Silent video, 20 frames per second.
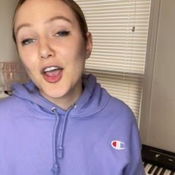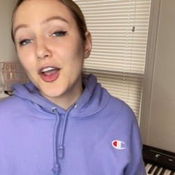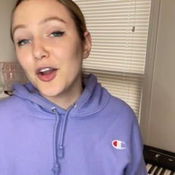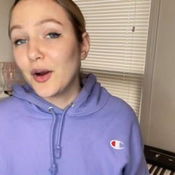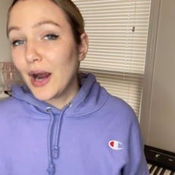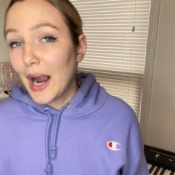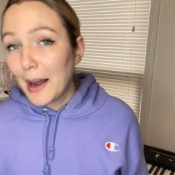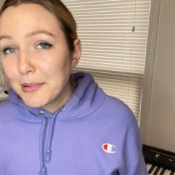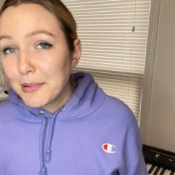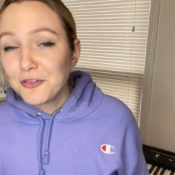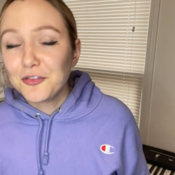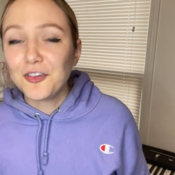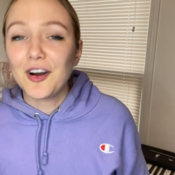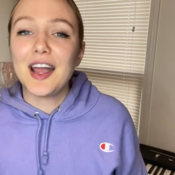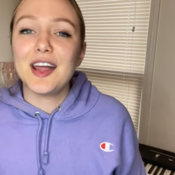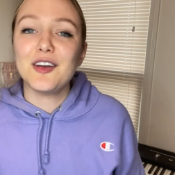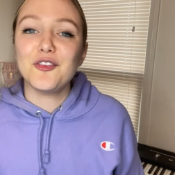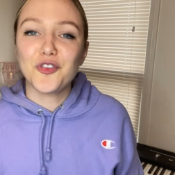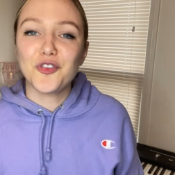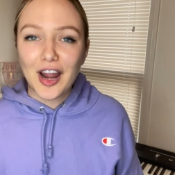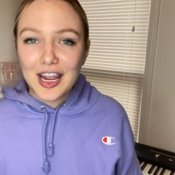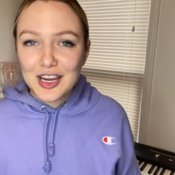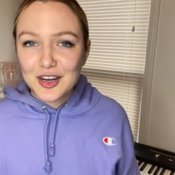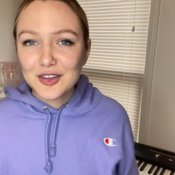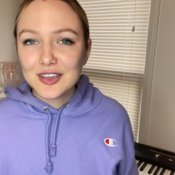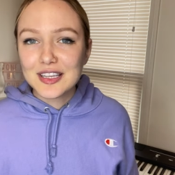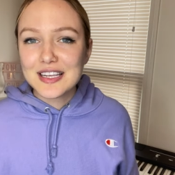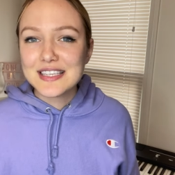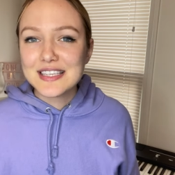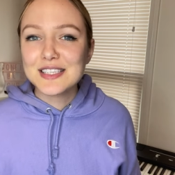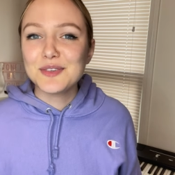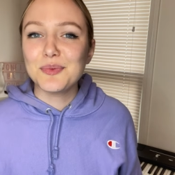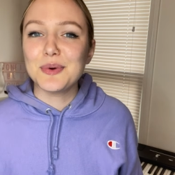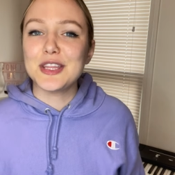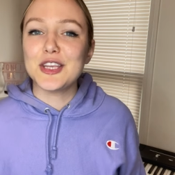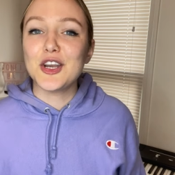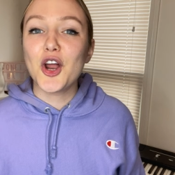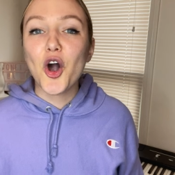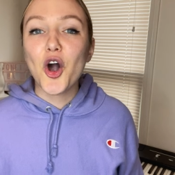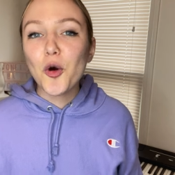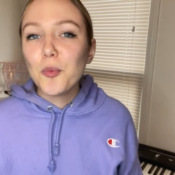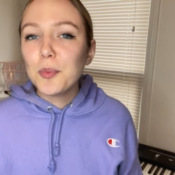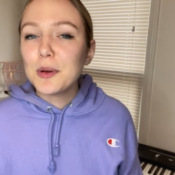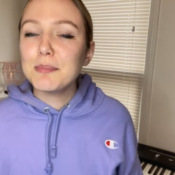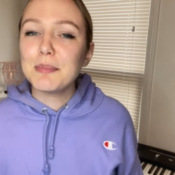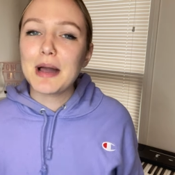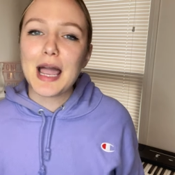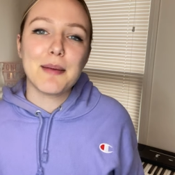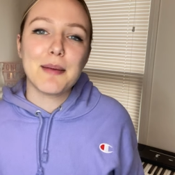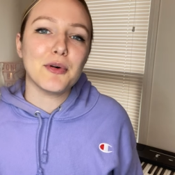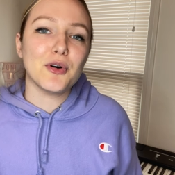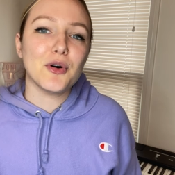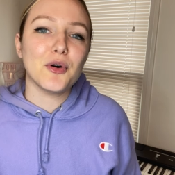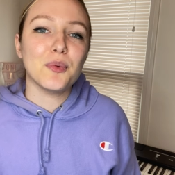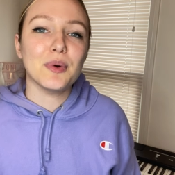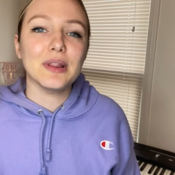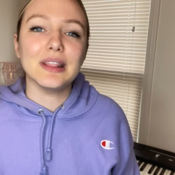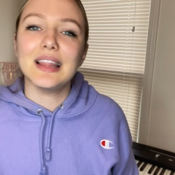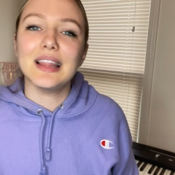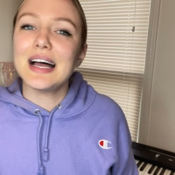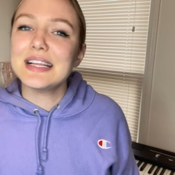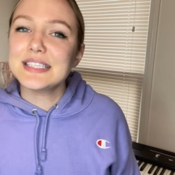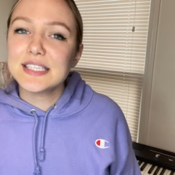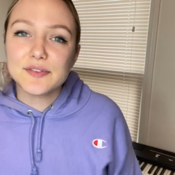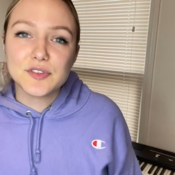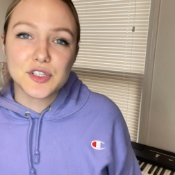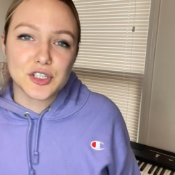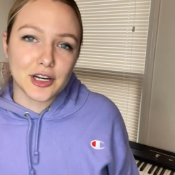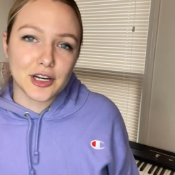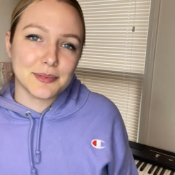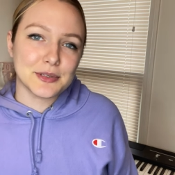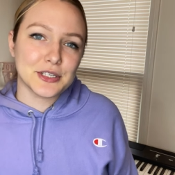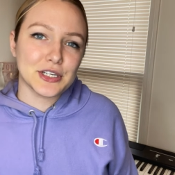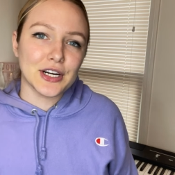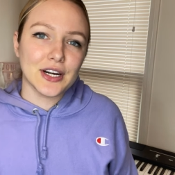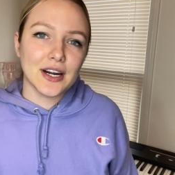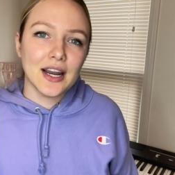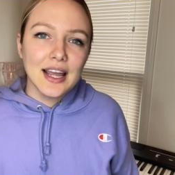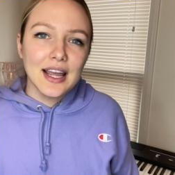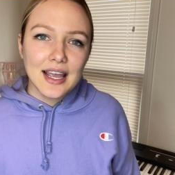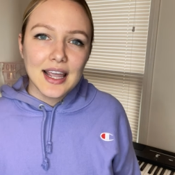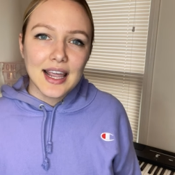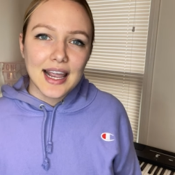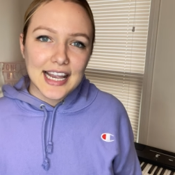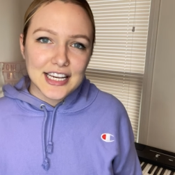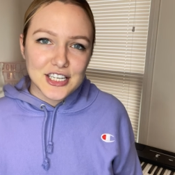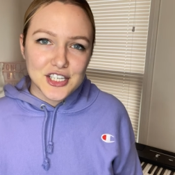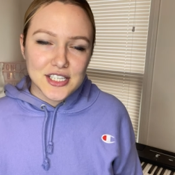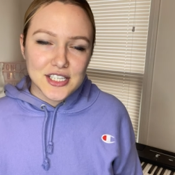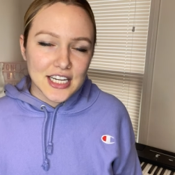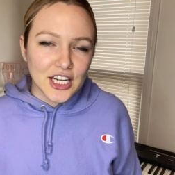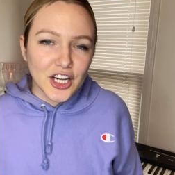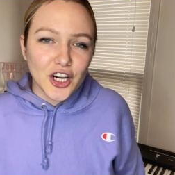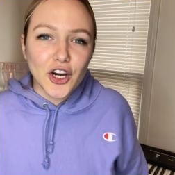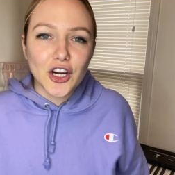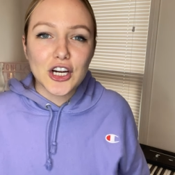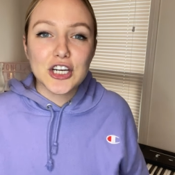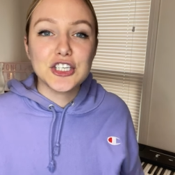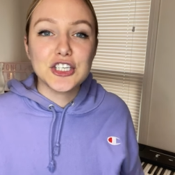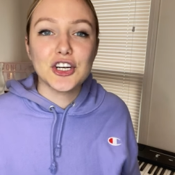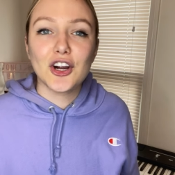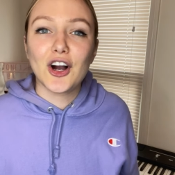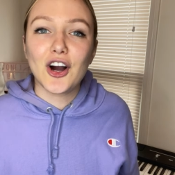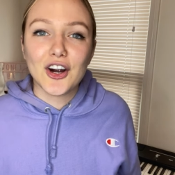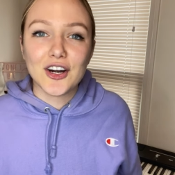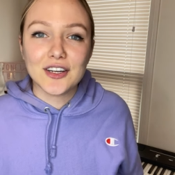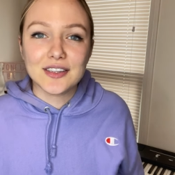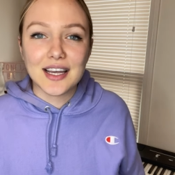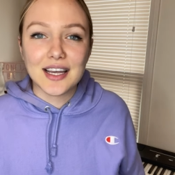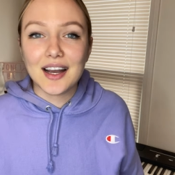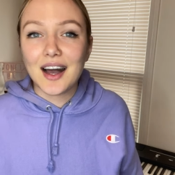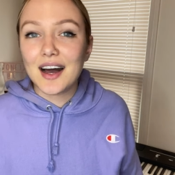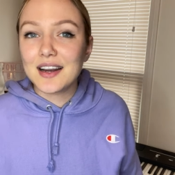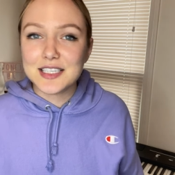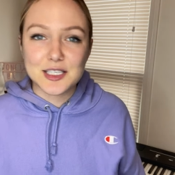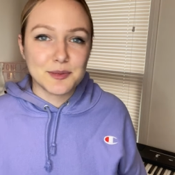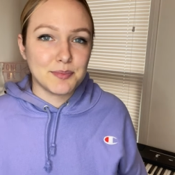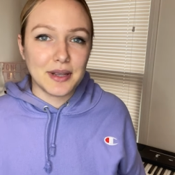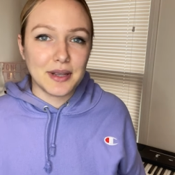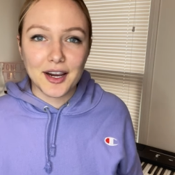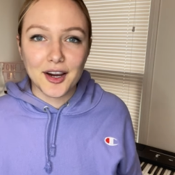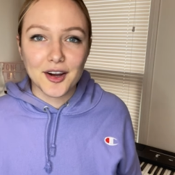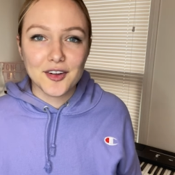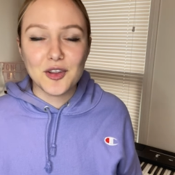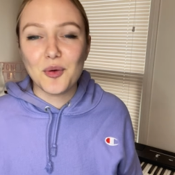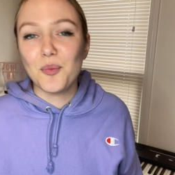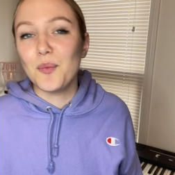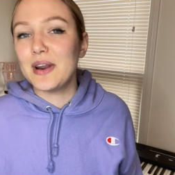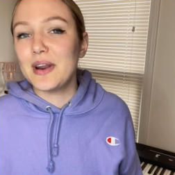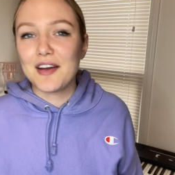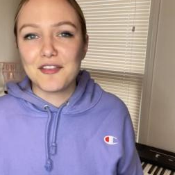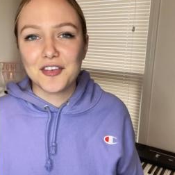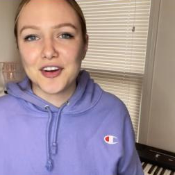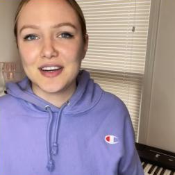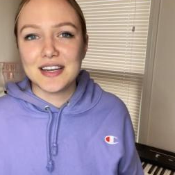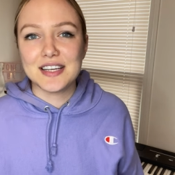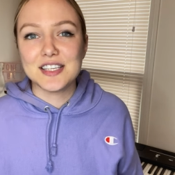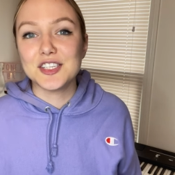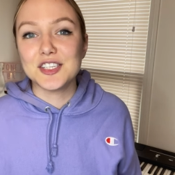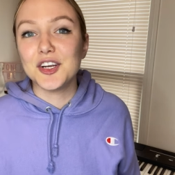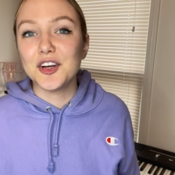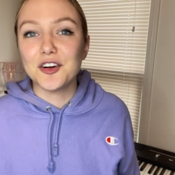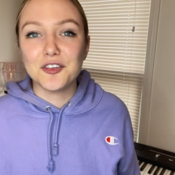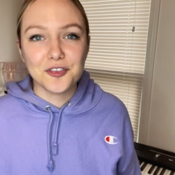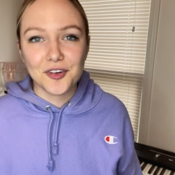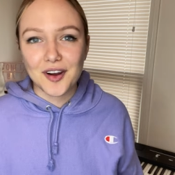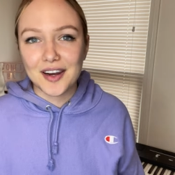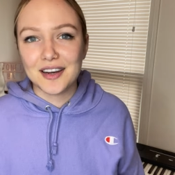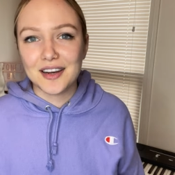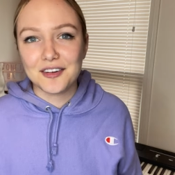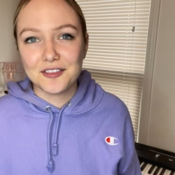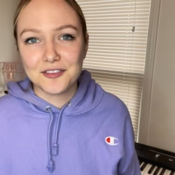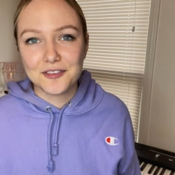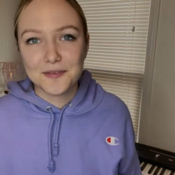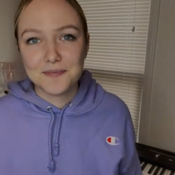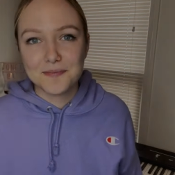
Grab a friend, write your list with an open Bible, lots of scripture, and just encourage your heart that God is bigger than whatever it is you're afraid of.